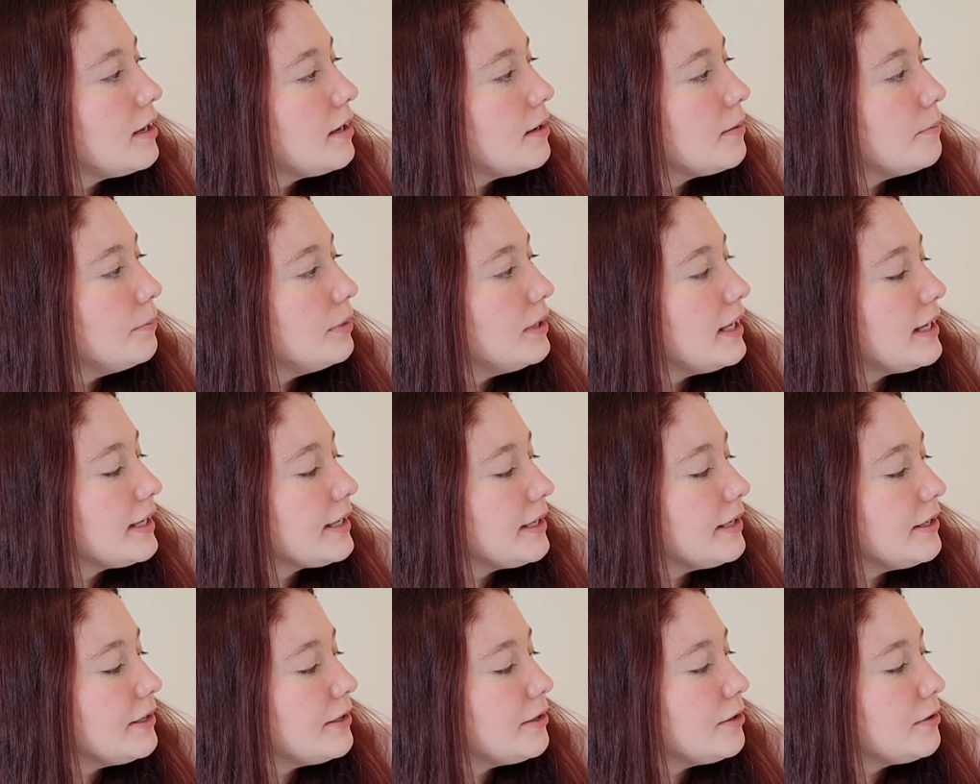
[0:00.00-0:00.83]
Black
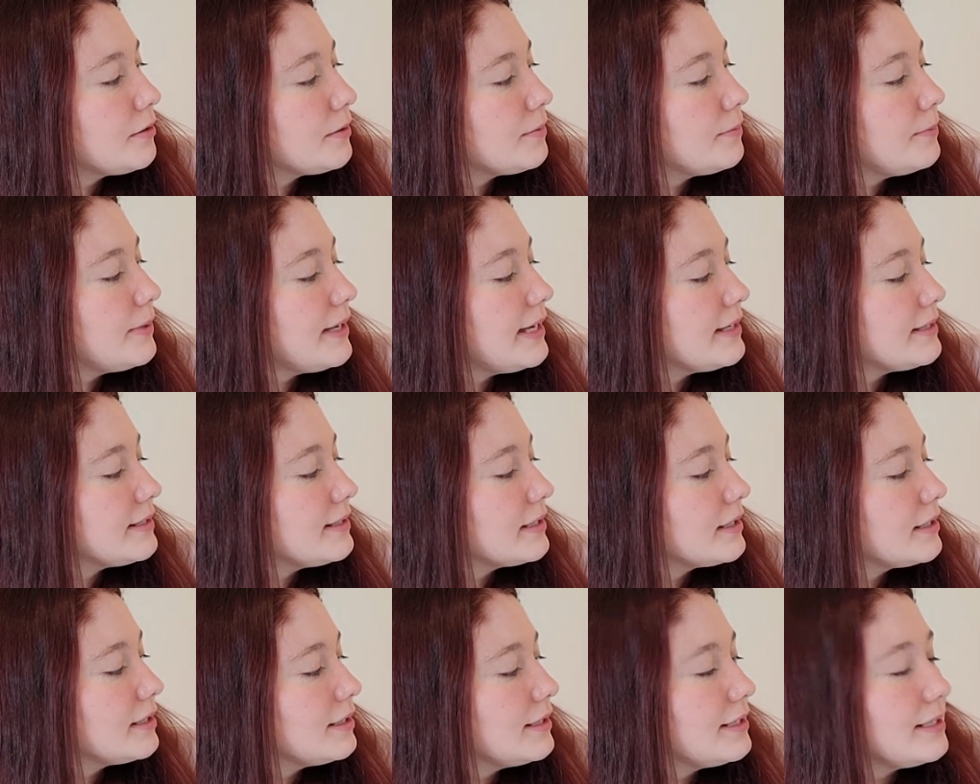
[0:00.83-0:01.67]
Elk
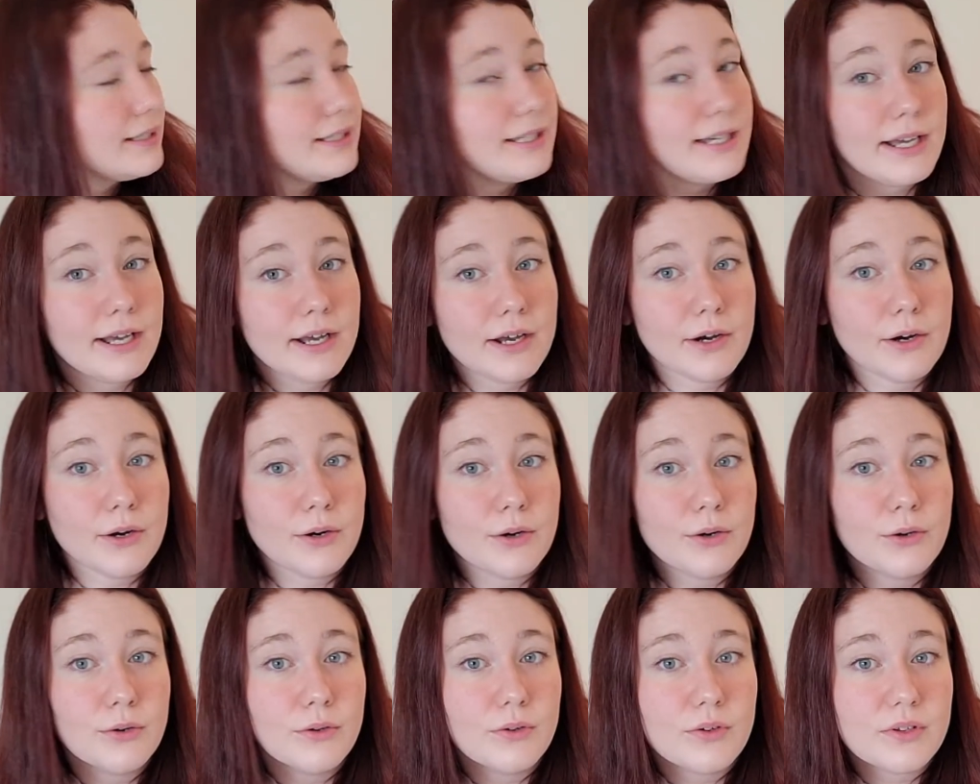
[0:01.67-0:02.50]
basically
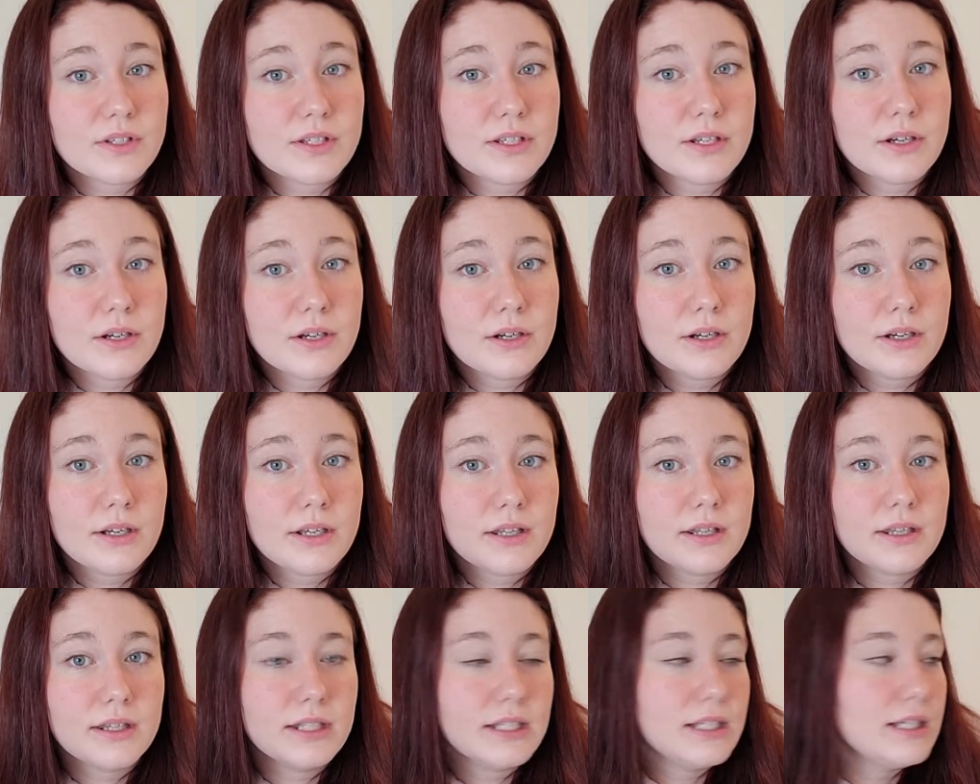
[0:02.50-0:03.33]
tells
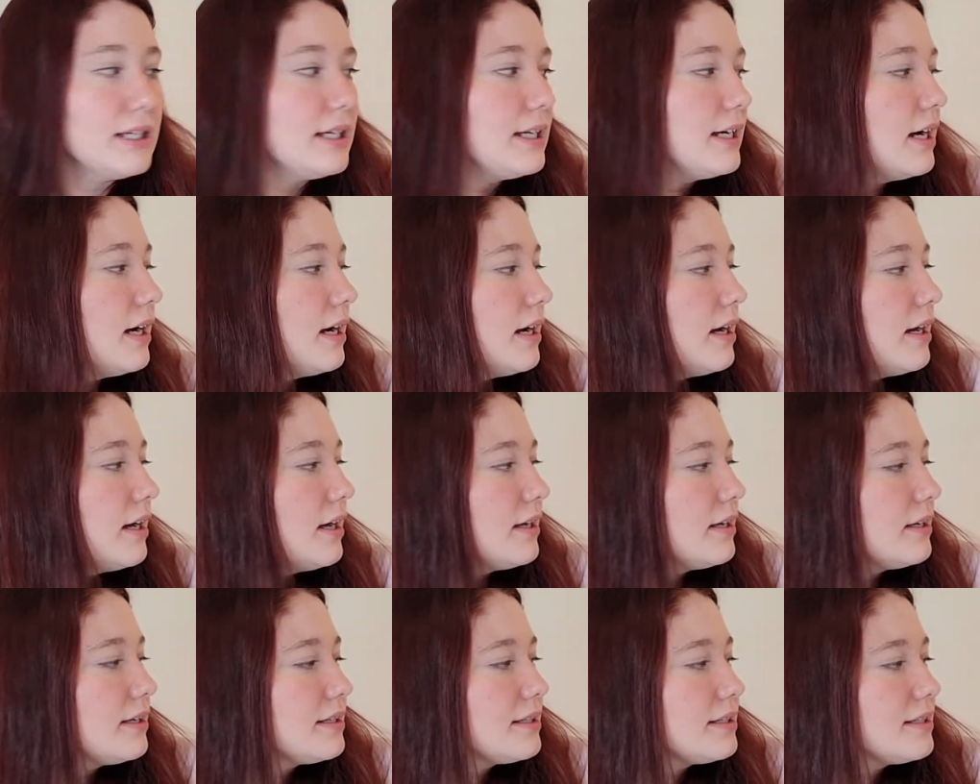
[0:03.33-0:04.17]
the
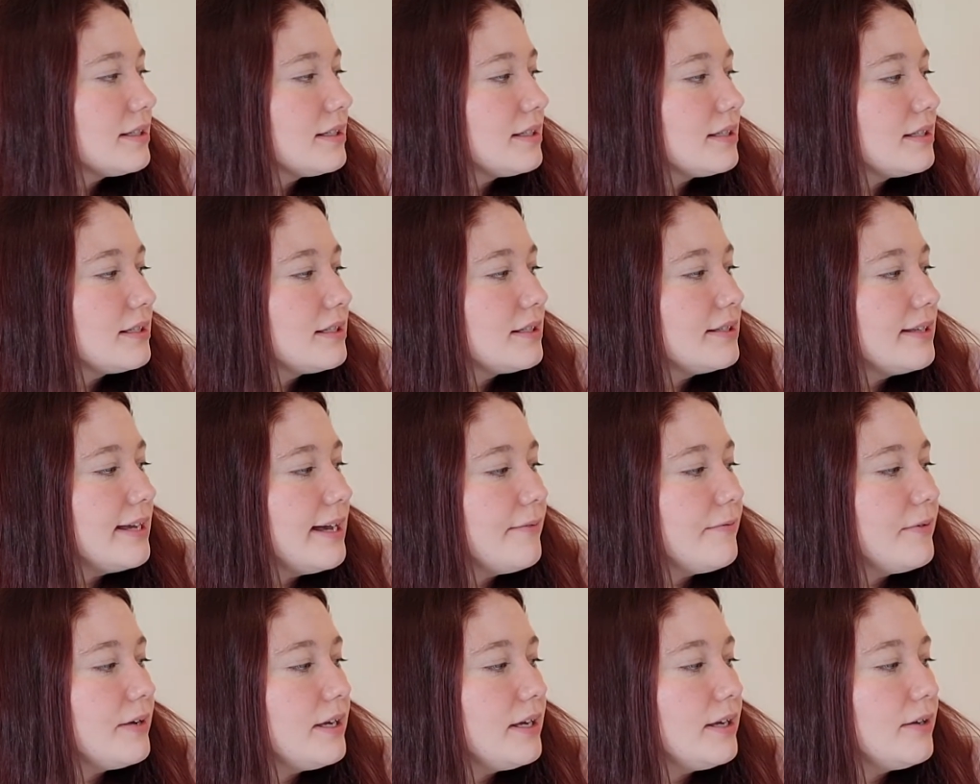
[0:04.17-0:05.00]

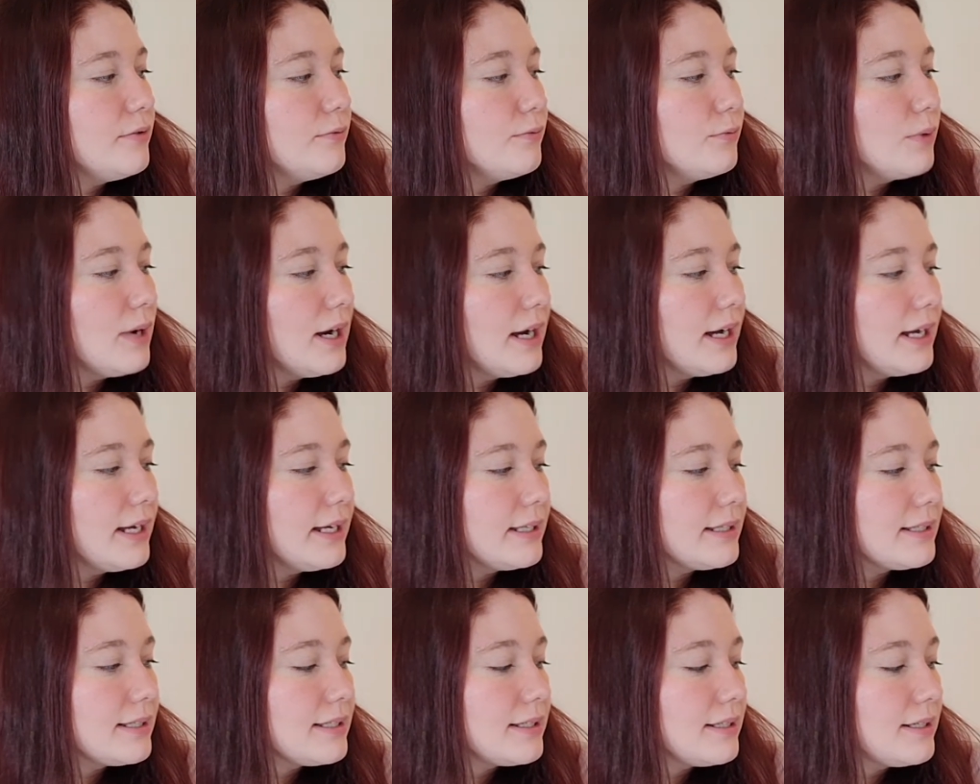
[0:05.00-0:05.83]
7
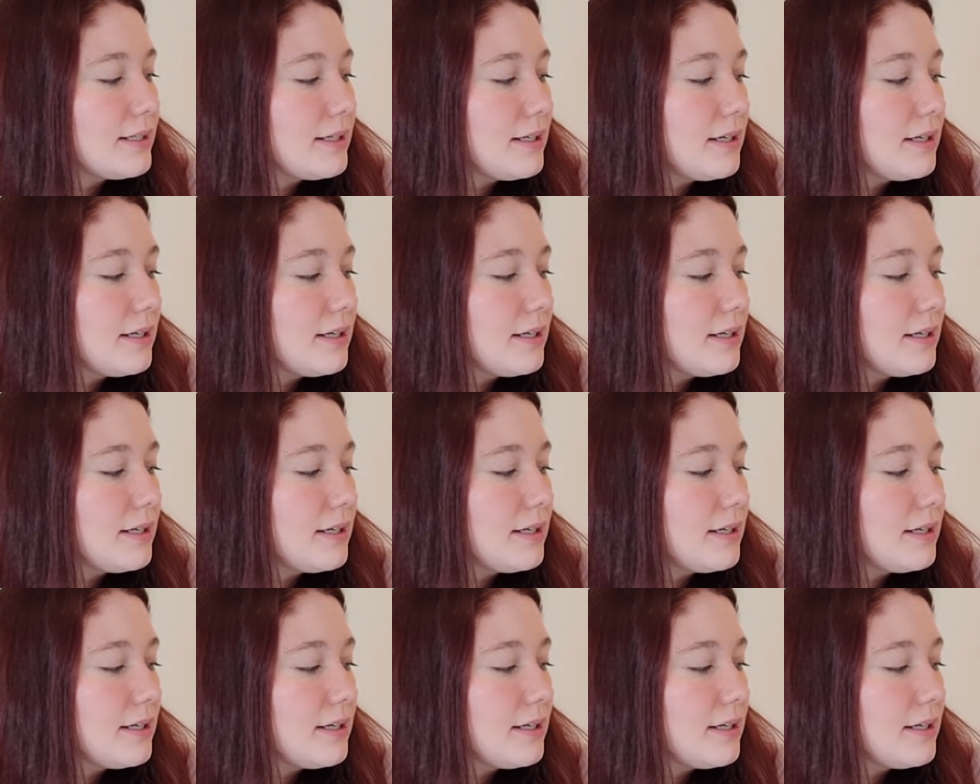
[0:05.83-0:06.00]
rites